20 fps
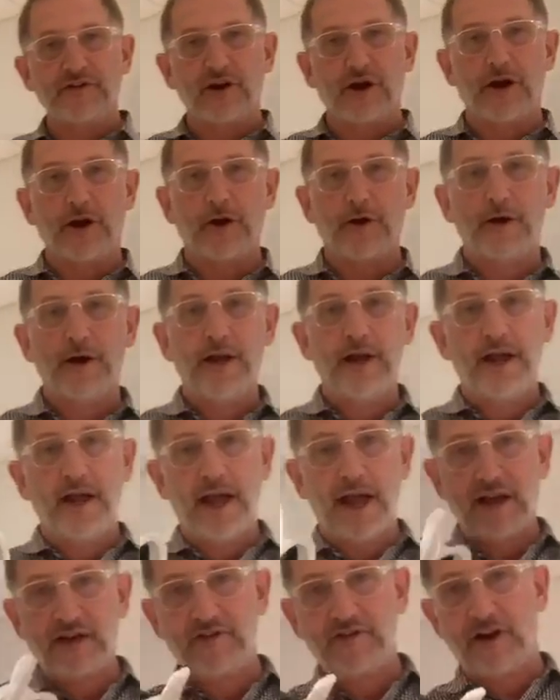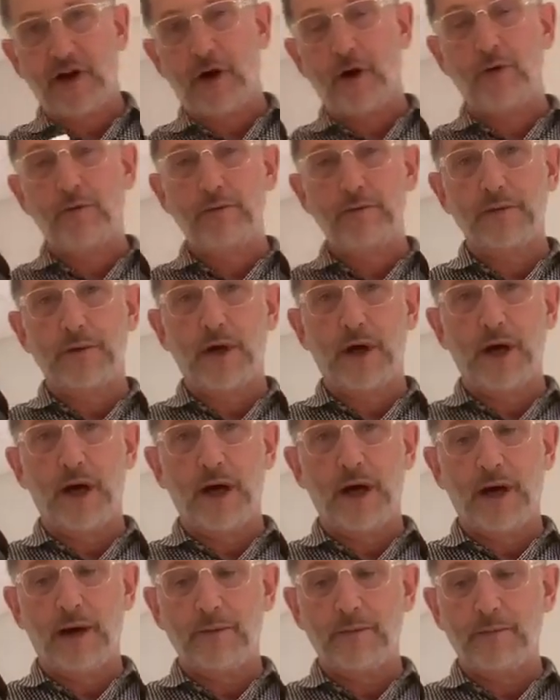our Excel
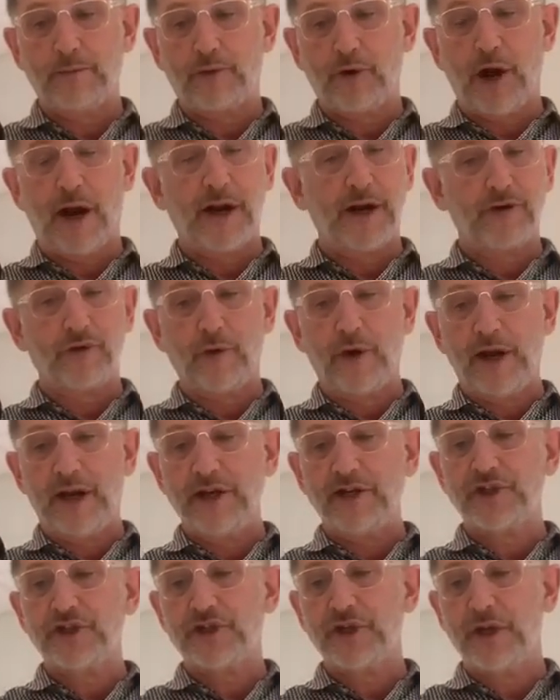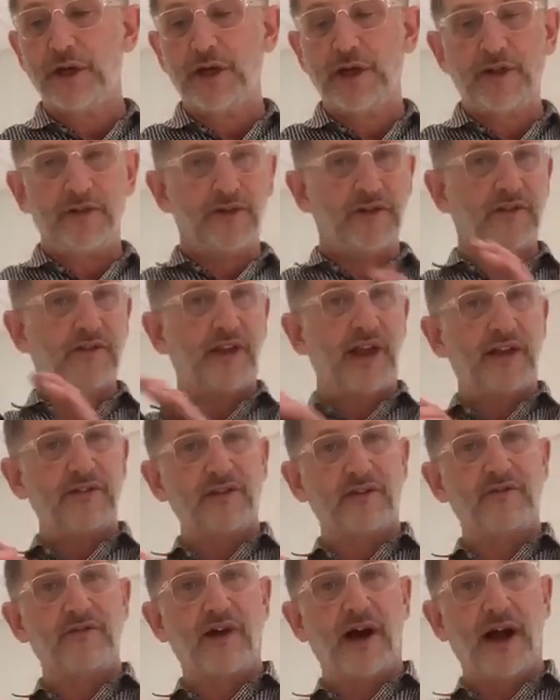uh, product range. This has
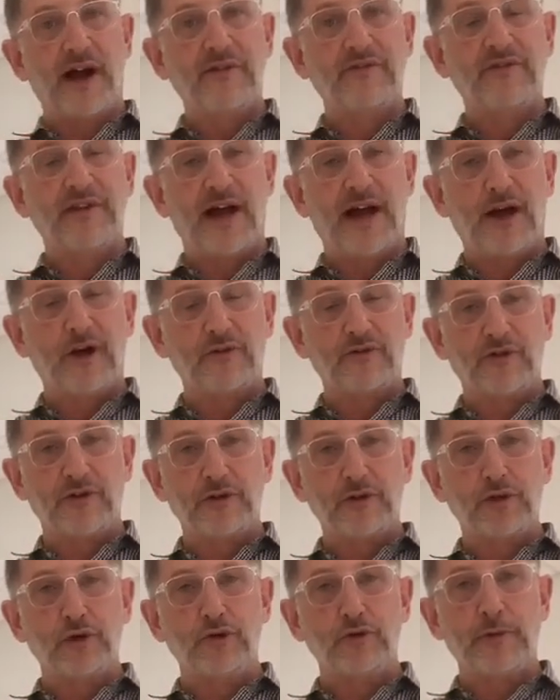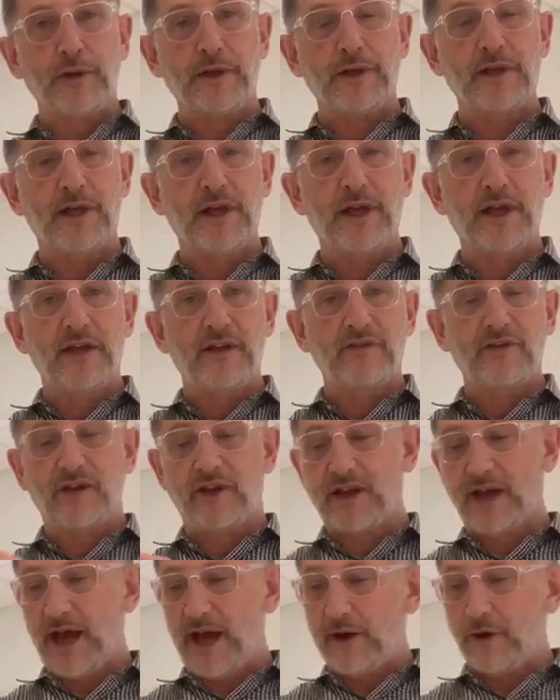a 5,000 lumen
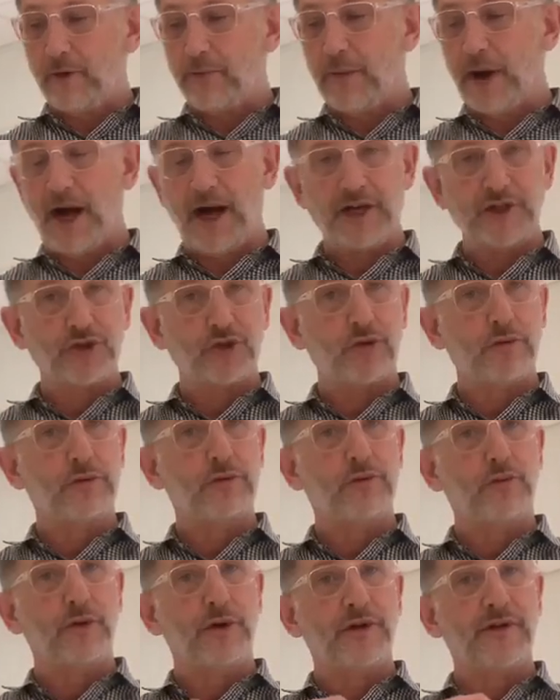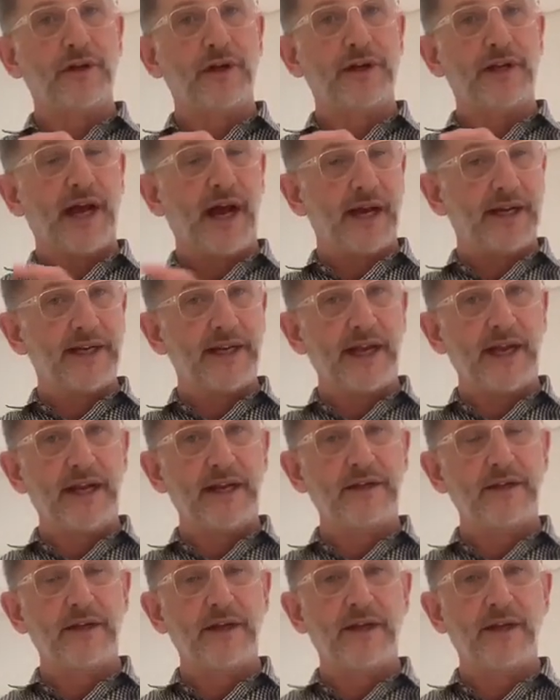Xicato module with a
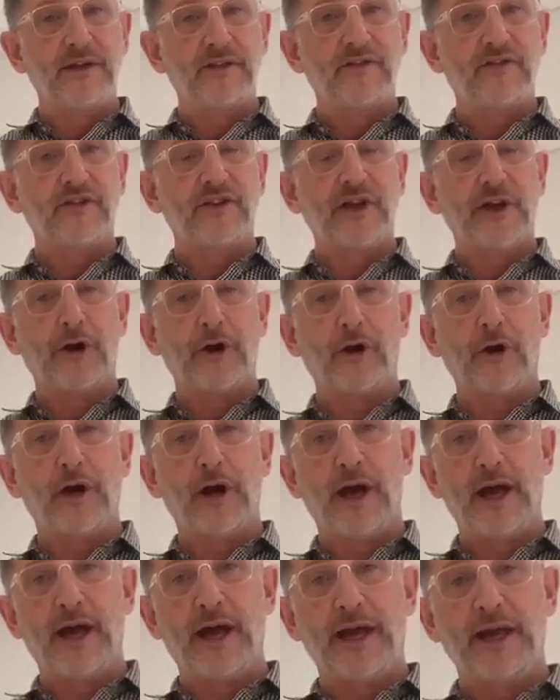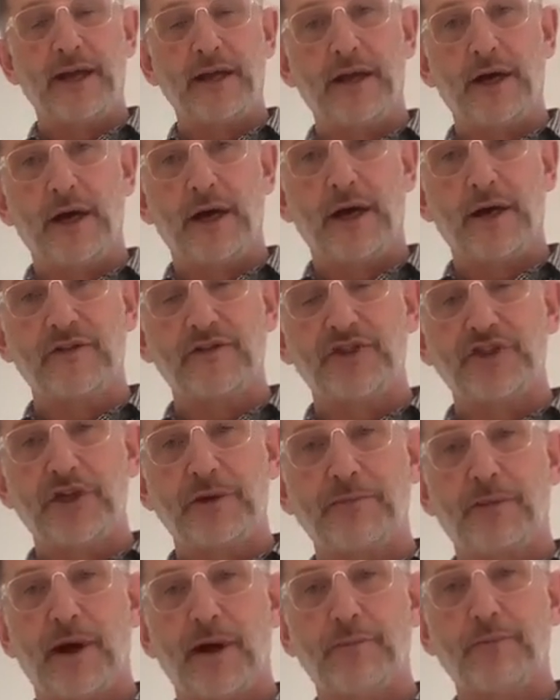98 CRI
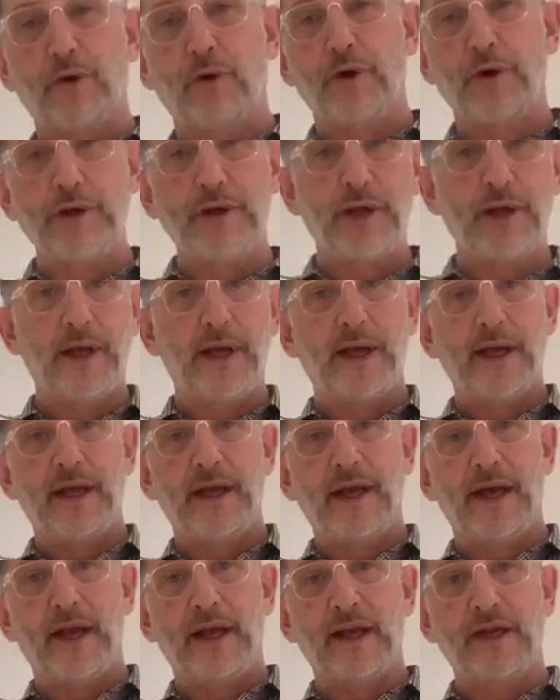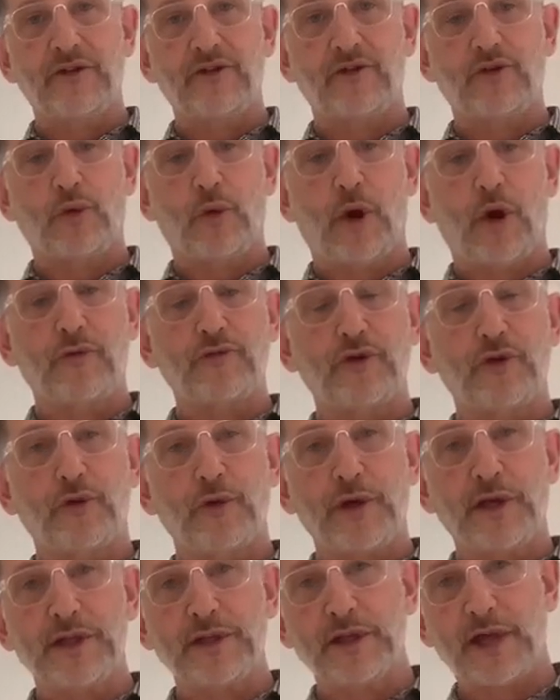chip on board and a 12
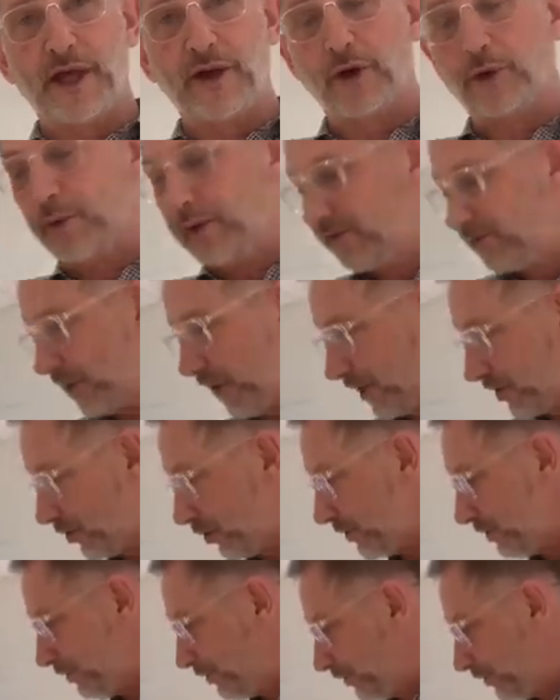degree LEDiL reflector.